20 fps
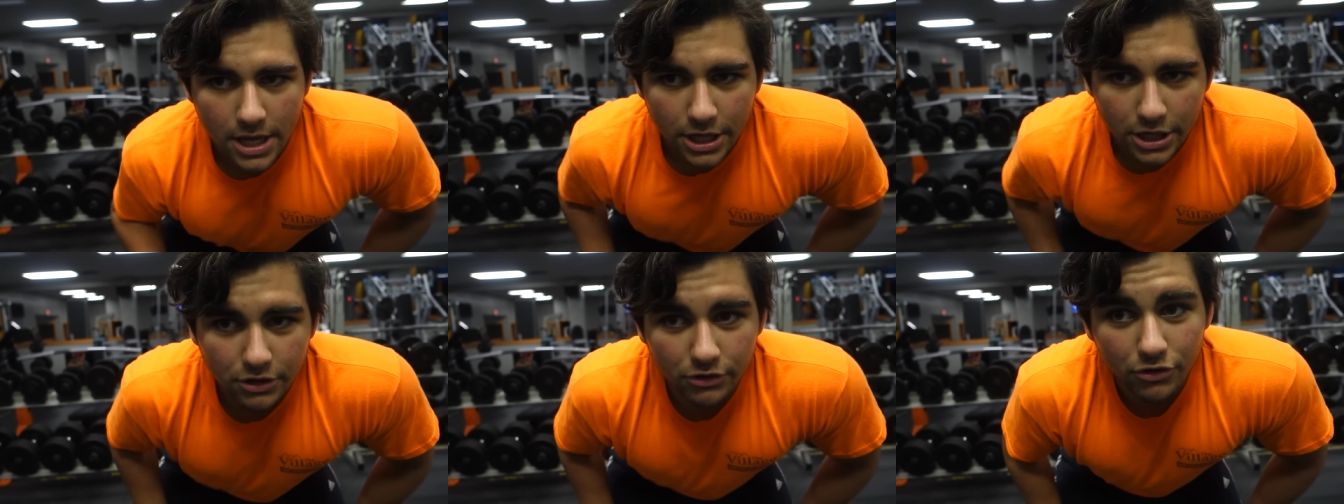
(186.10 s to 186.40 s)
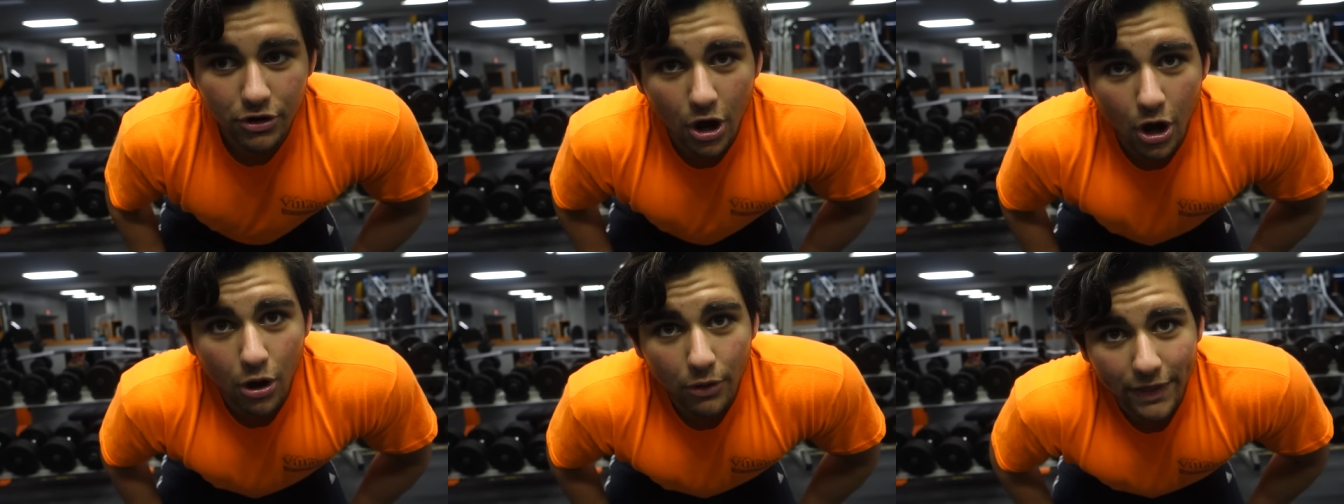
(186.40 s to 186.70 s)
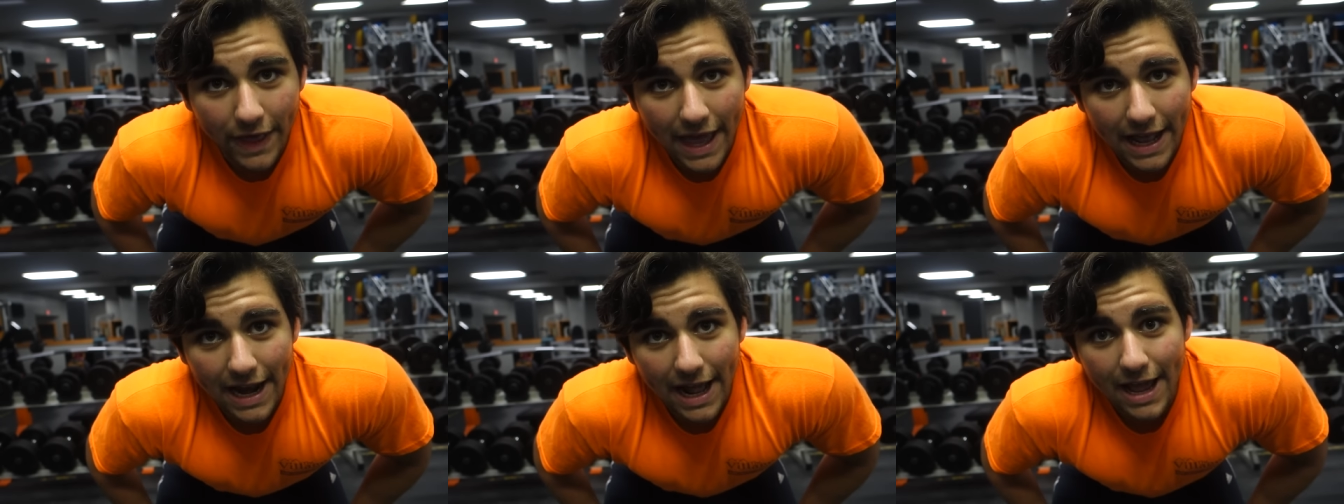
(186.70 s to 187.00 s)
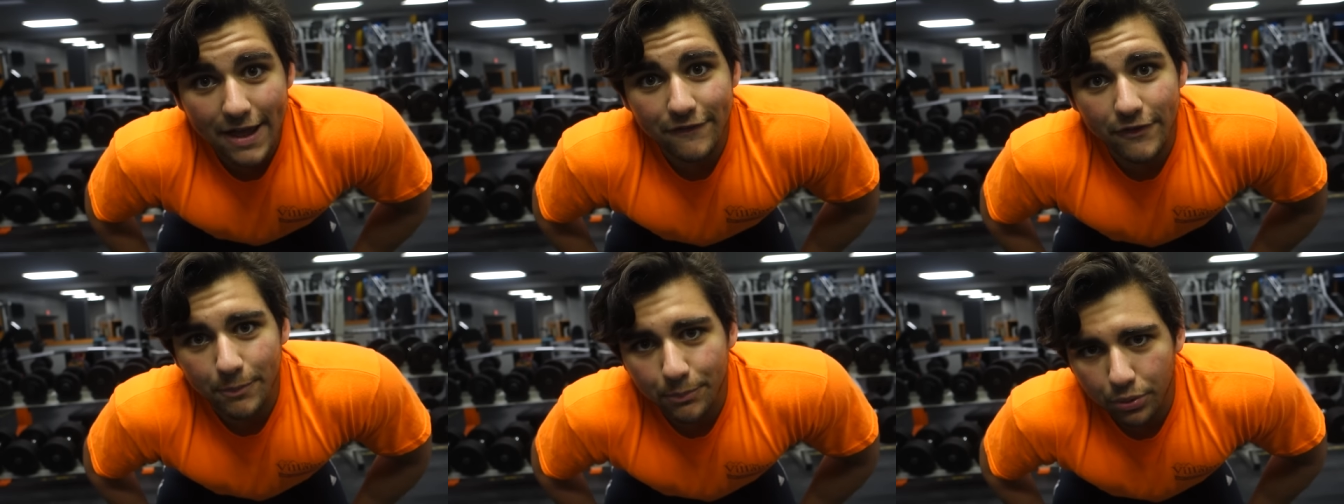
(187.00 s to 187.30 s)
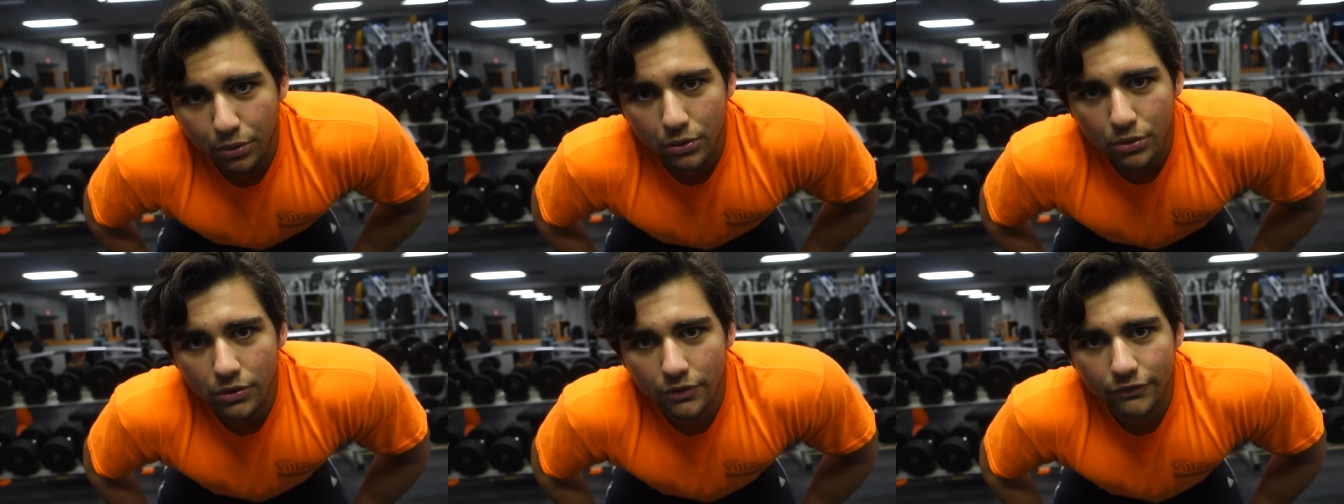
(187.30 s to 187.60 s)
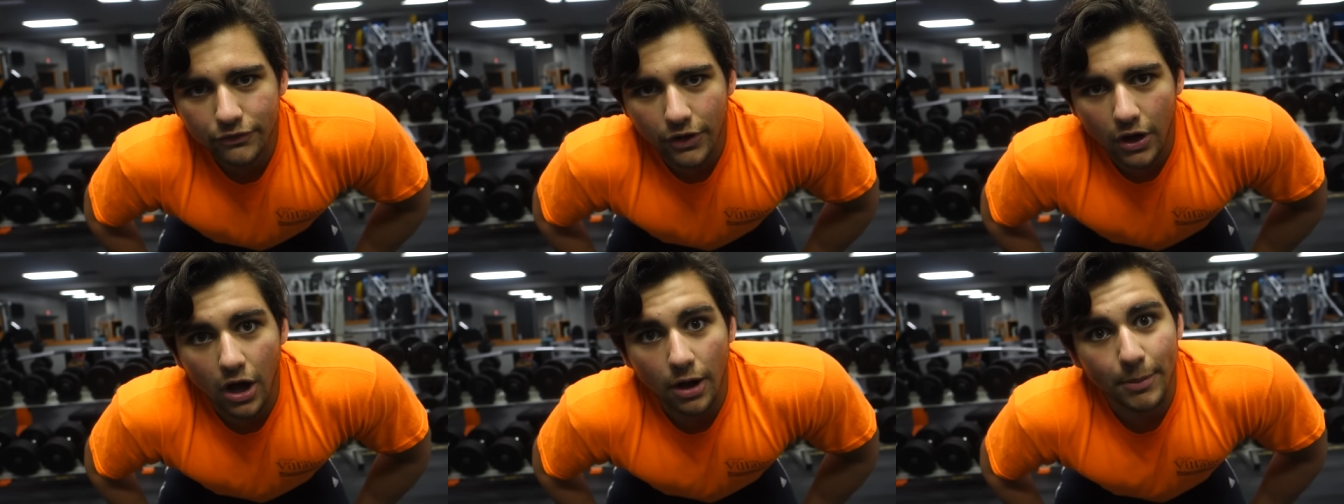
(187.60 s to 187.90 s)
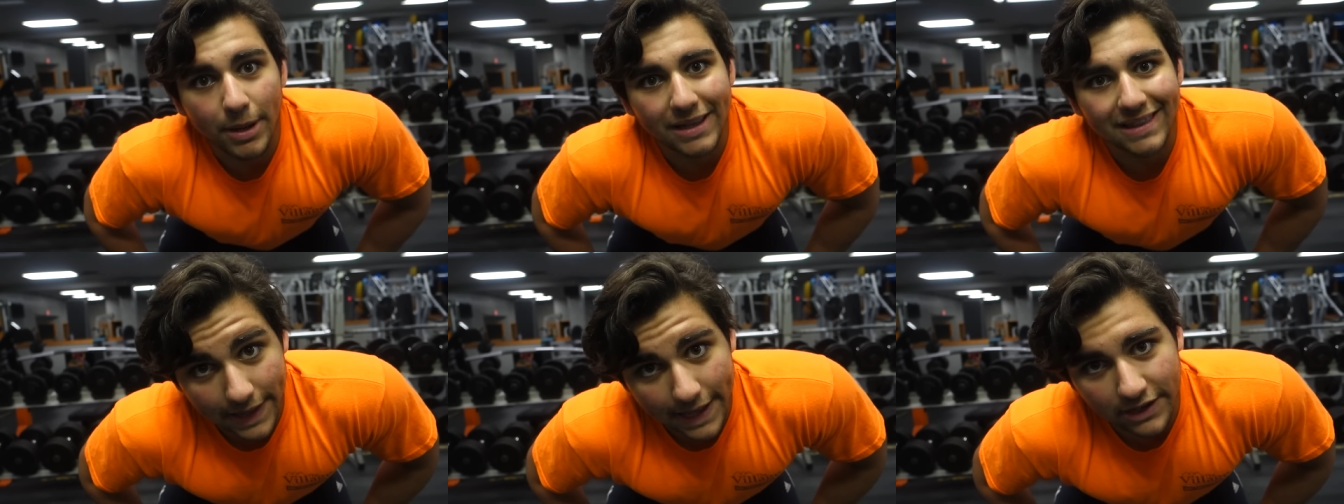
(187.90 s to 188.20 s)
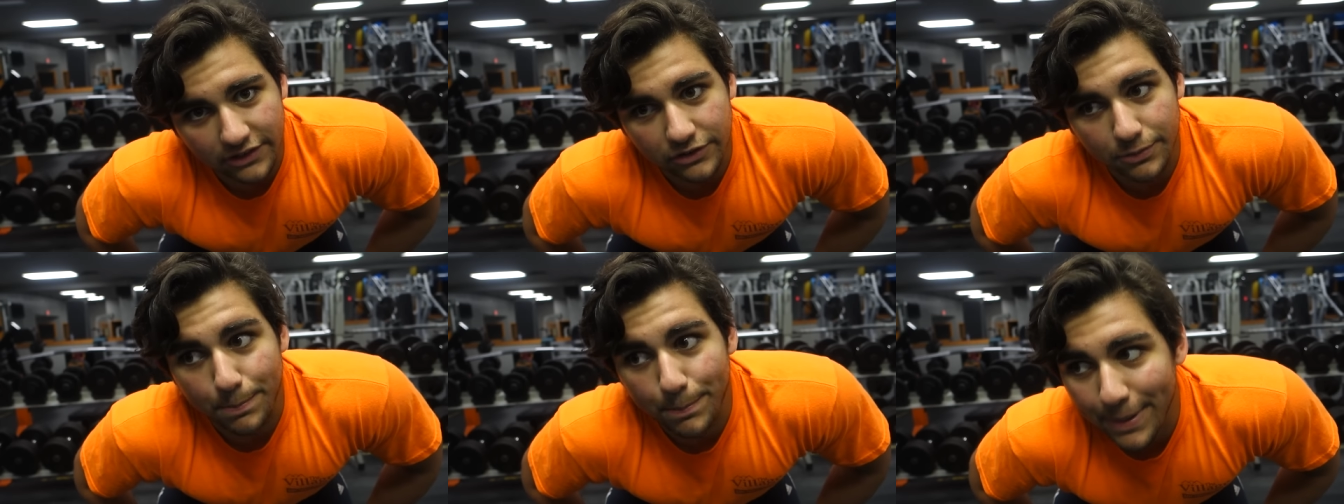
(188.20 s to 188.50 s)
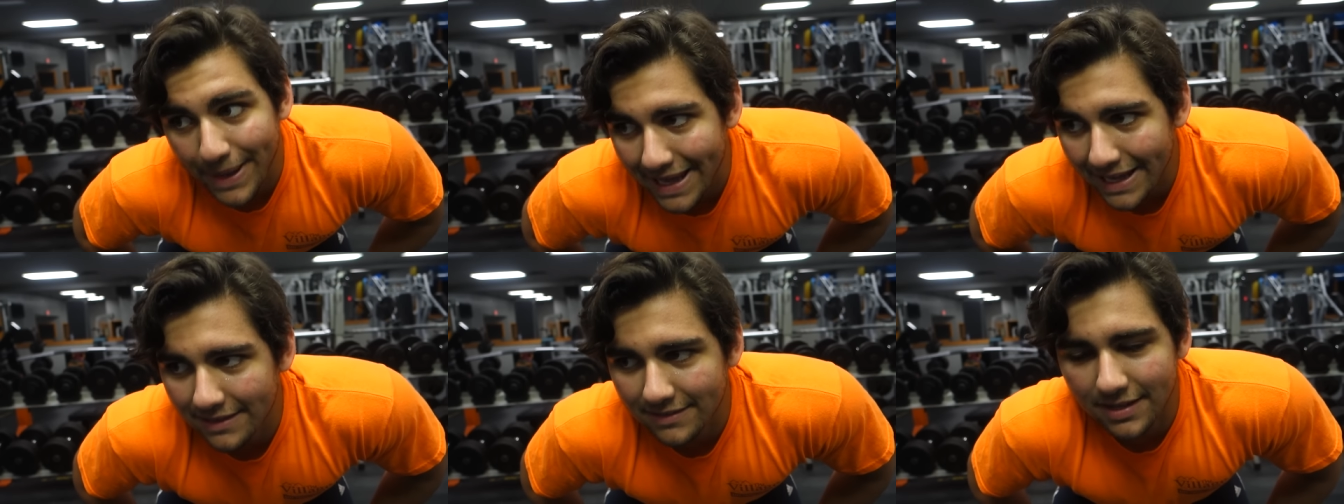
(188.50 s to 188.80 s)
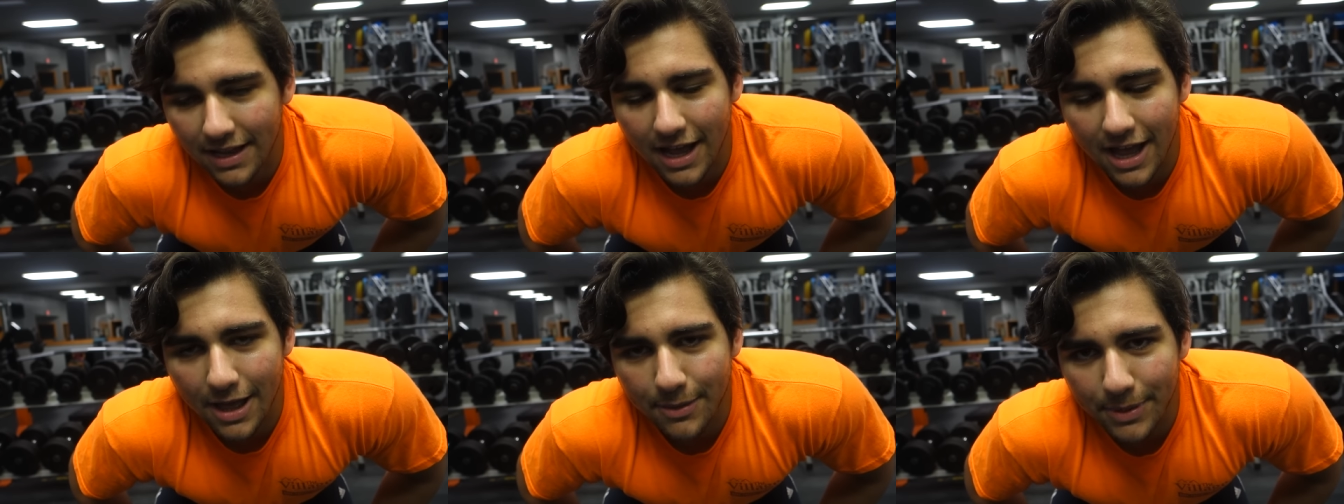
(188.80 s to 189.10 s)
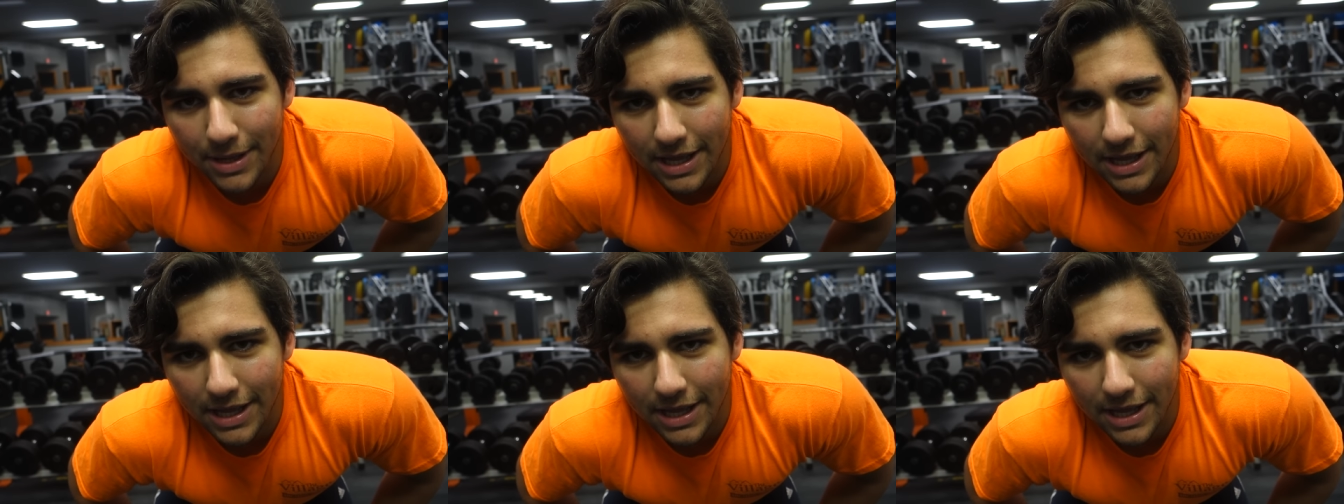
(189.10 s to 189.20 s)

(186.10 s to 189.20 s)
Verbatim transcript: you know that I've improved on my legs big time,